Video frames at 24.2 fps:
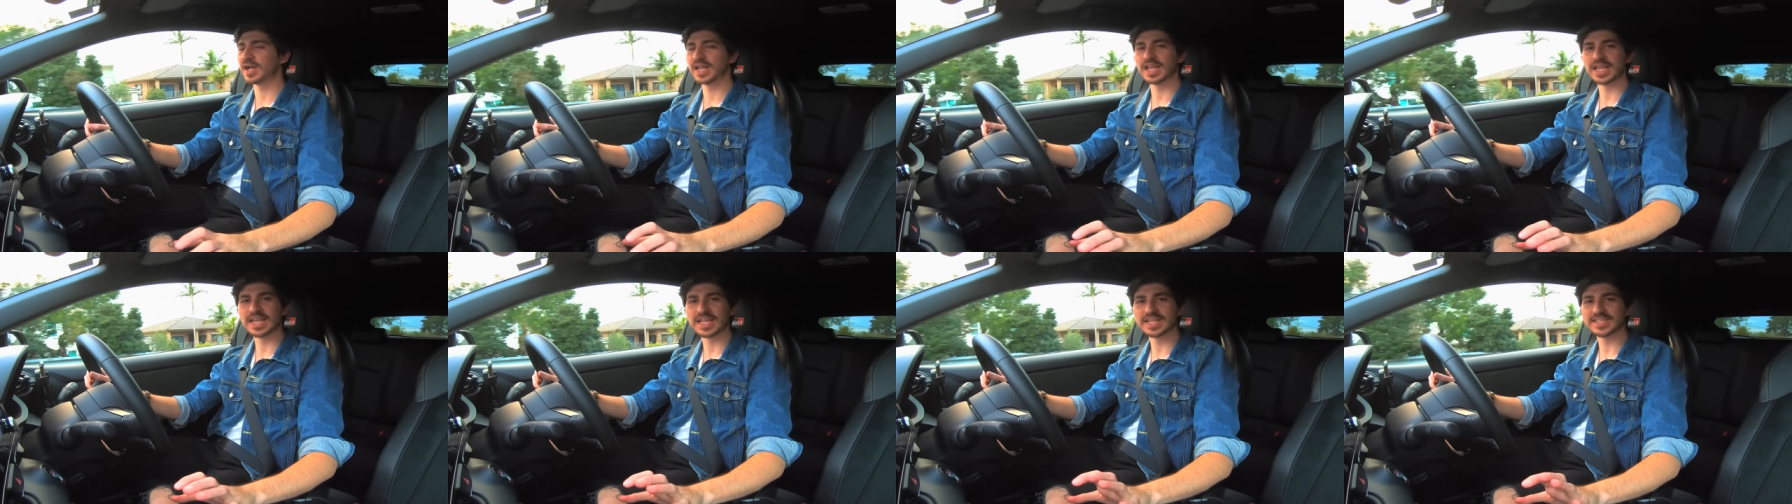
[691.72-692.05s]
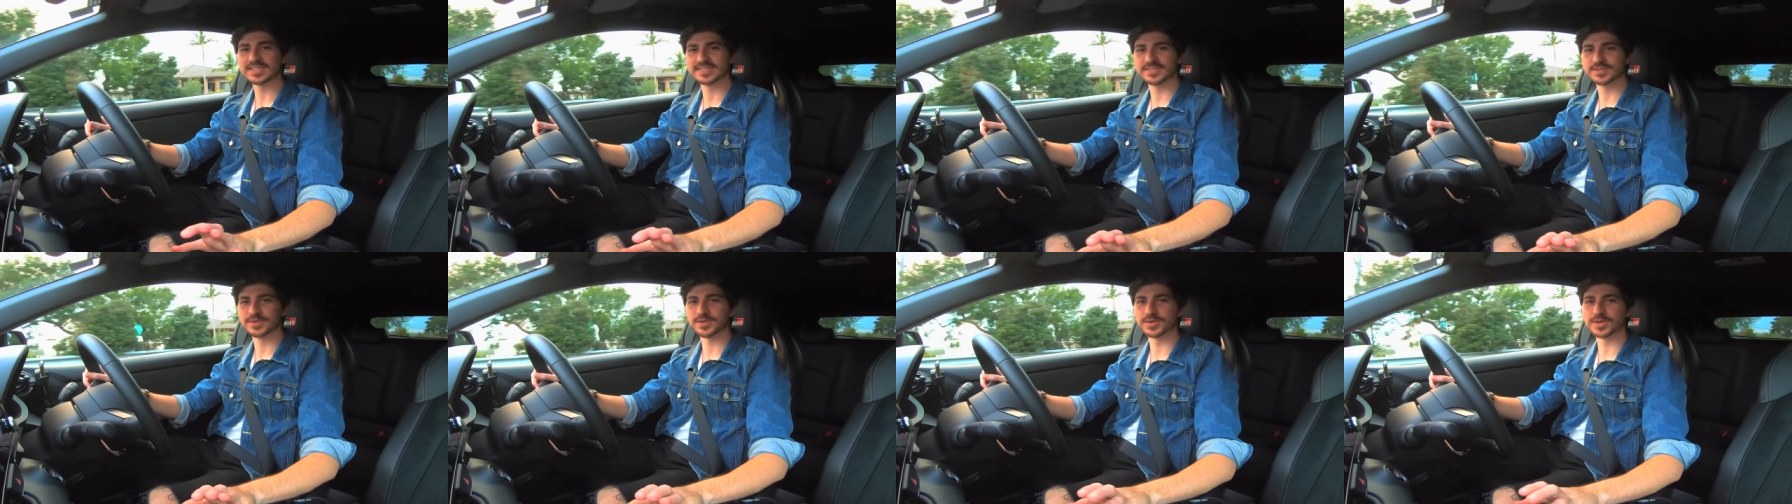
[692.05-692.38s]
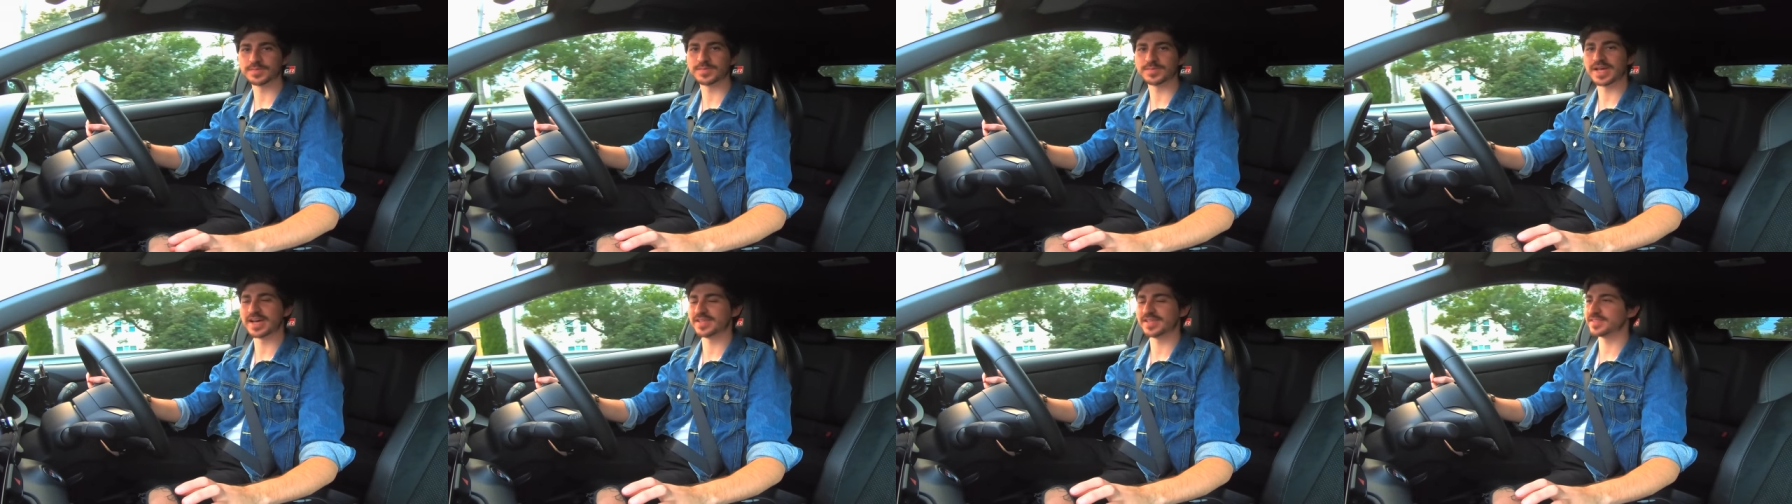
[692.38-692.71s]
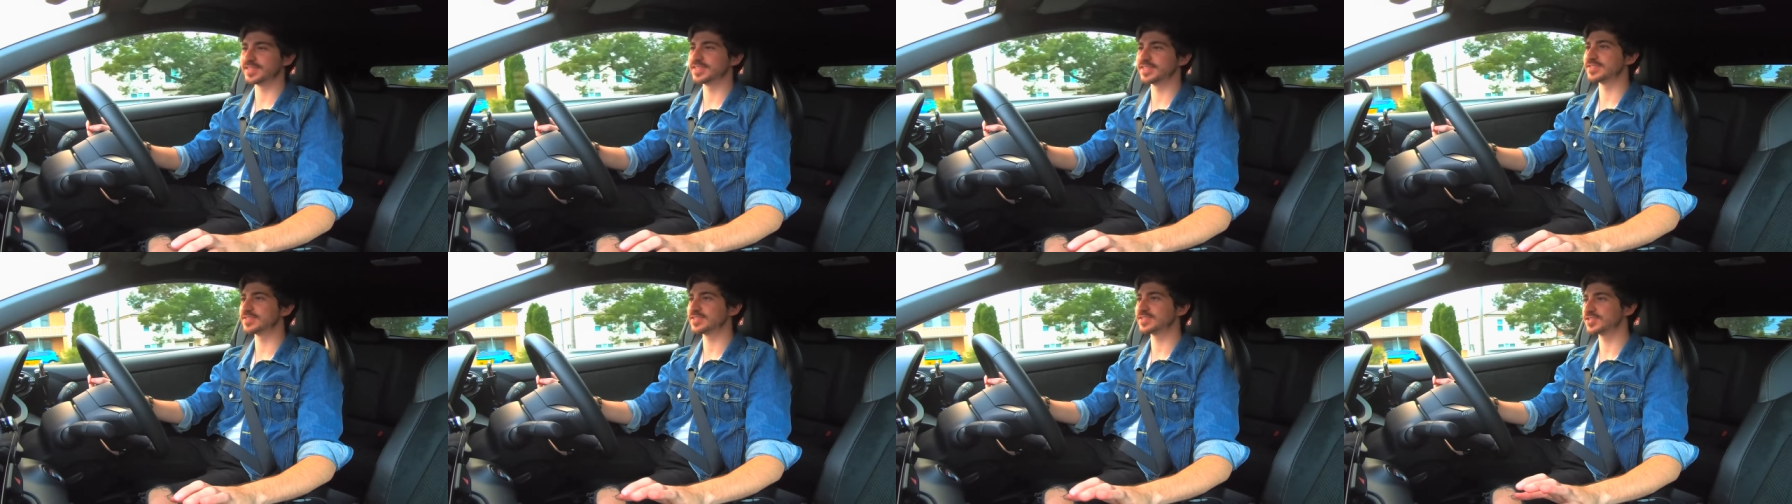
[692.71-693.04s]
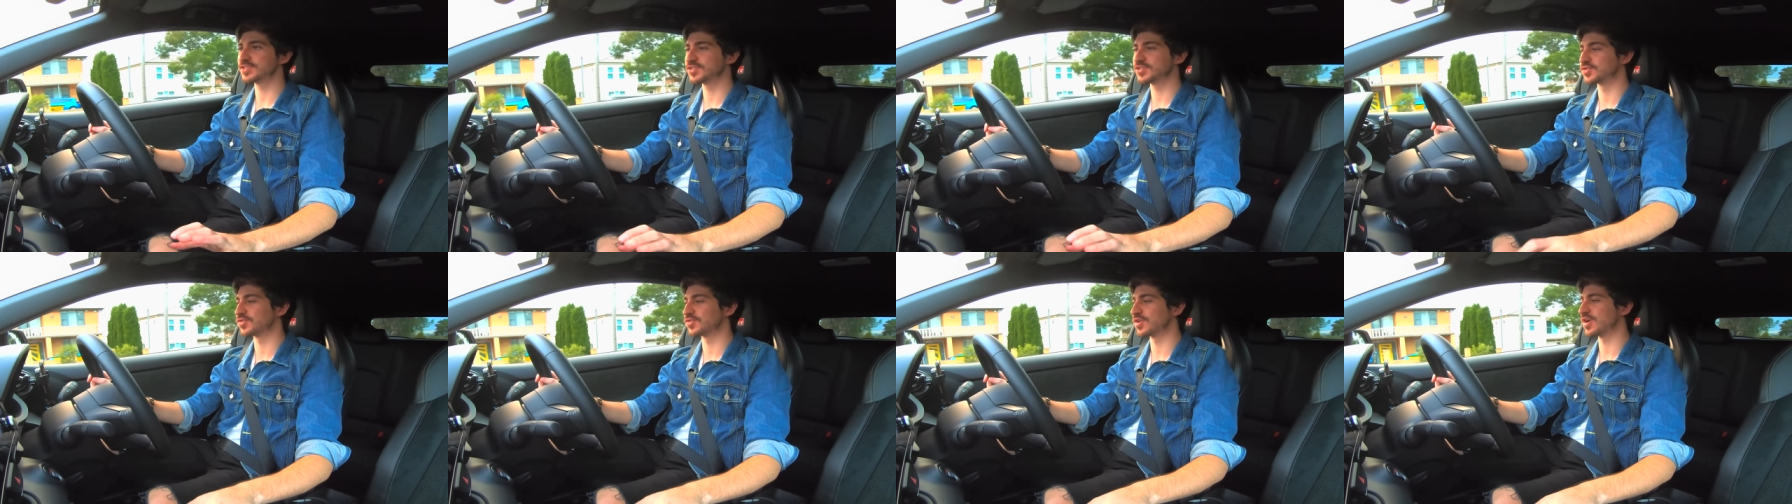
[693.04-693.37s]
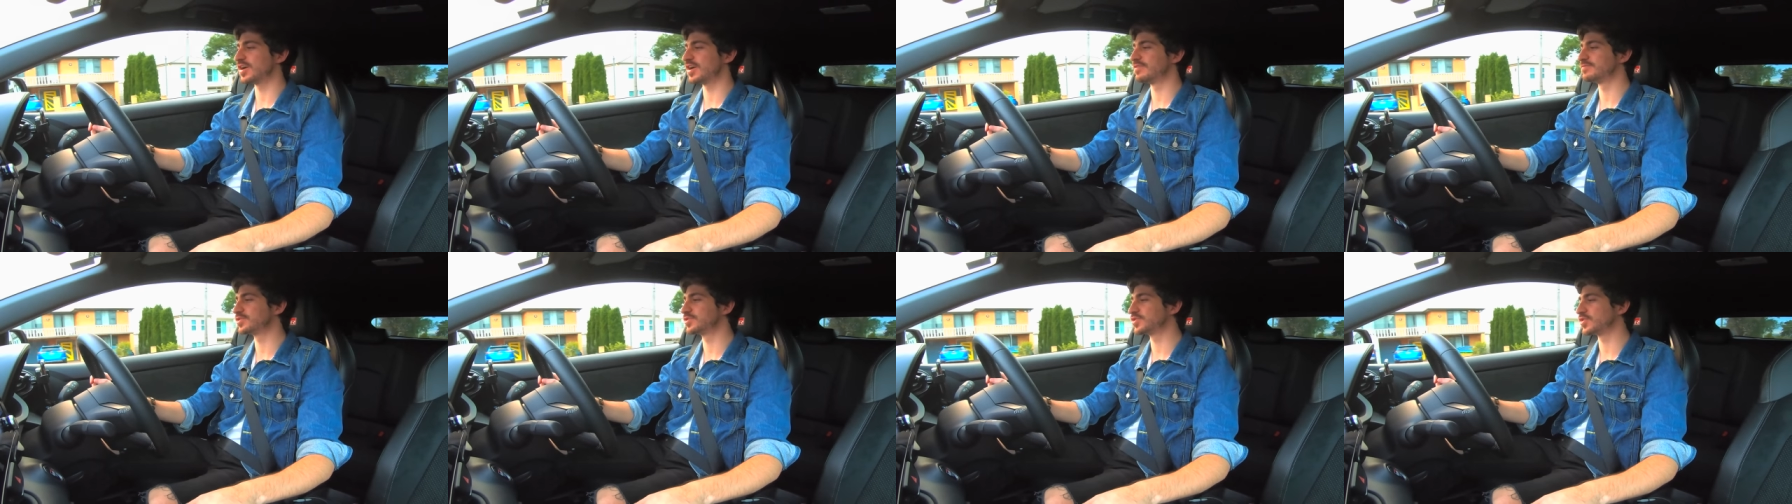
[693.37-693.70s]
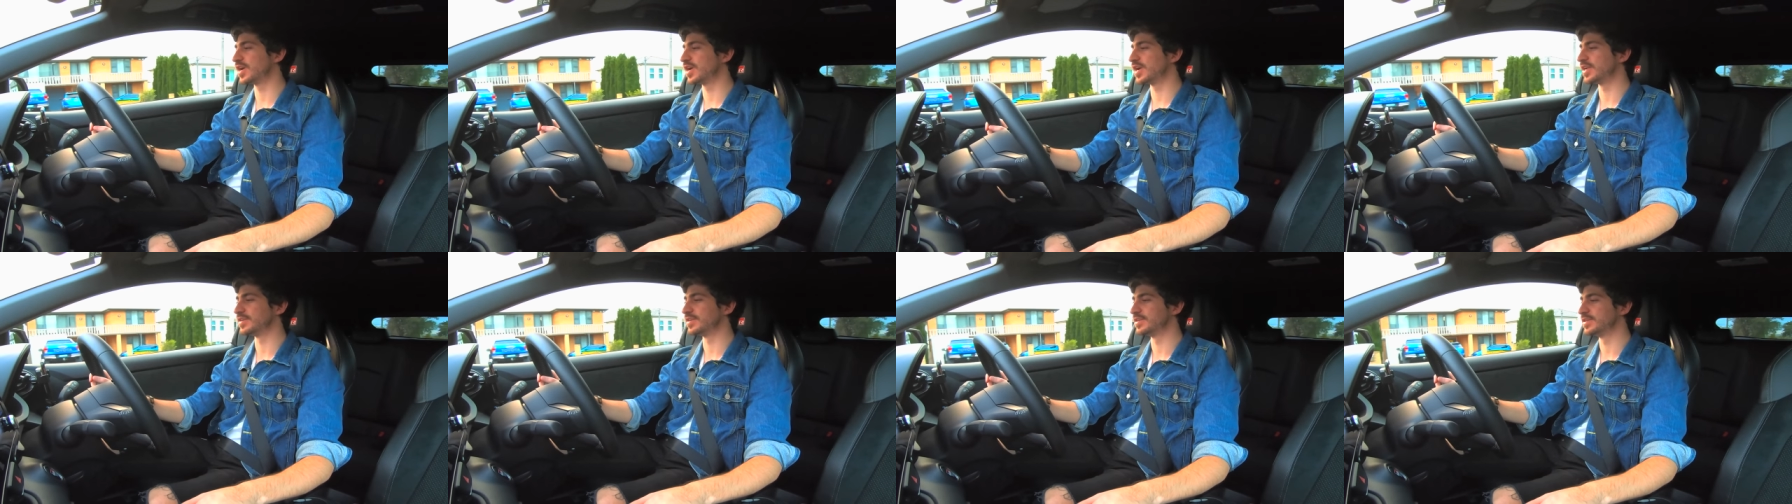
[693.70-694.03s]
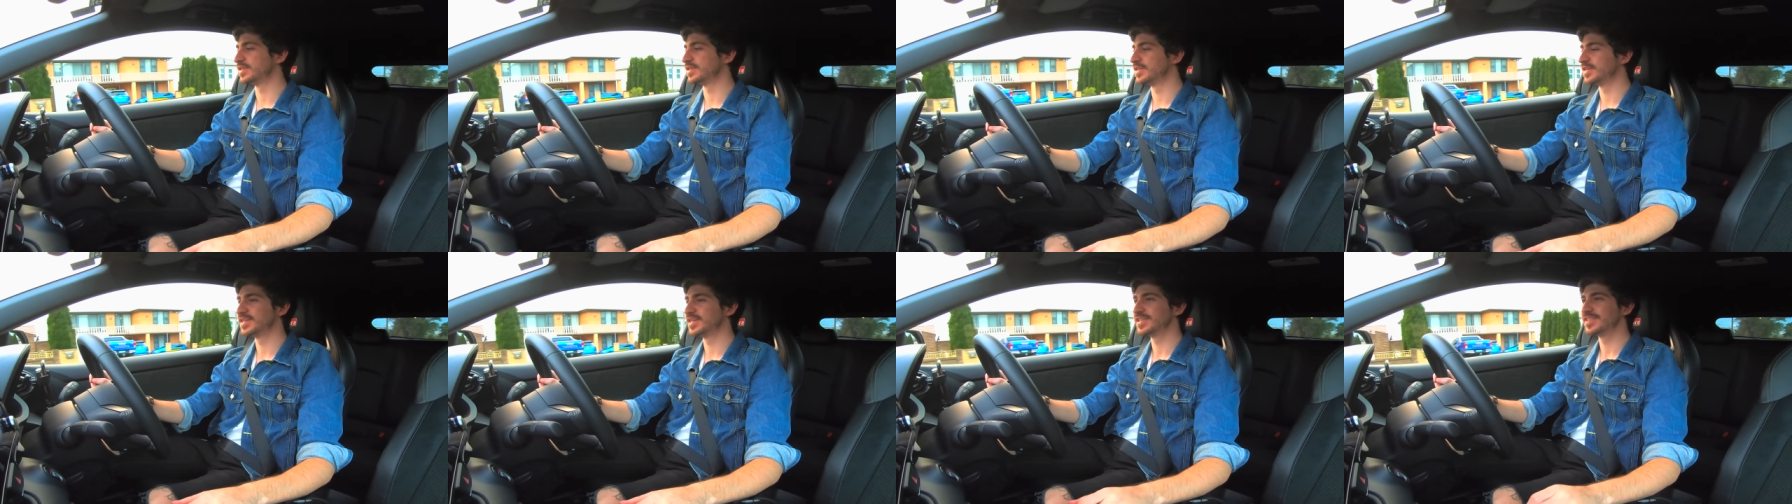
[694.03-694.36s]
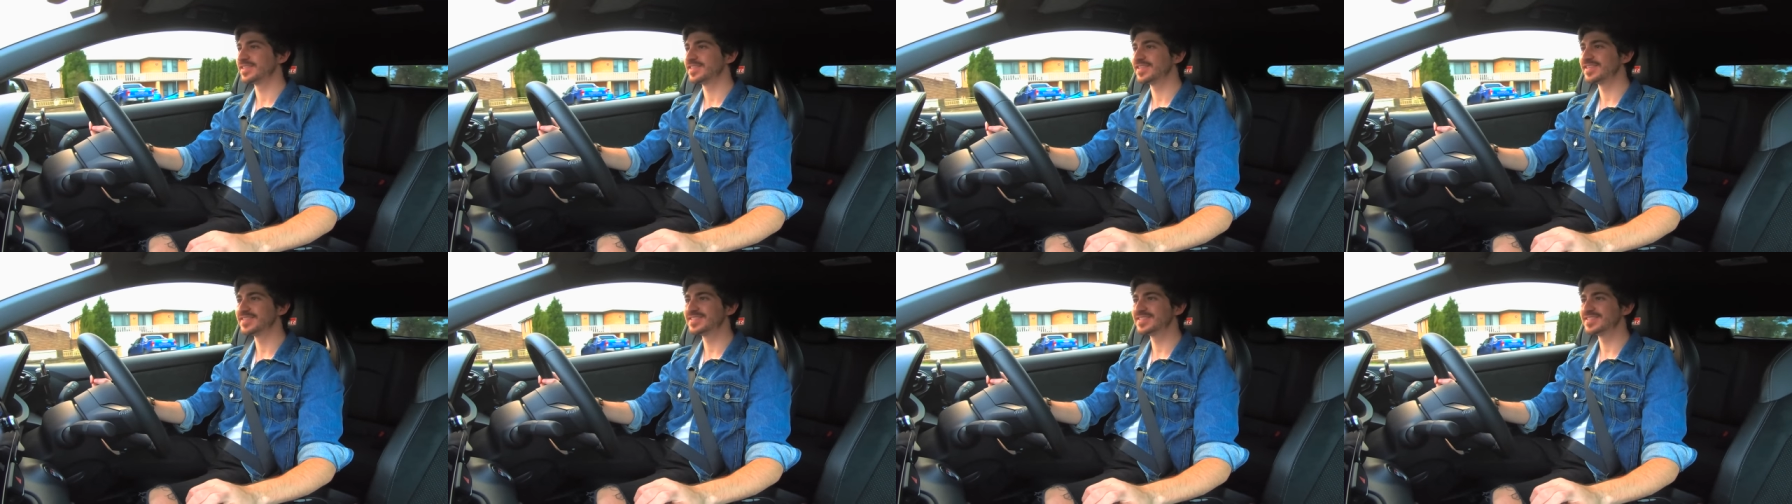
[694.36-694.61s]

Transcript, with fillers: right, let's talk about this drivetrain.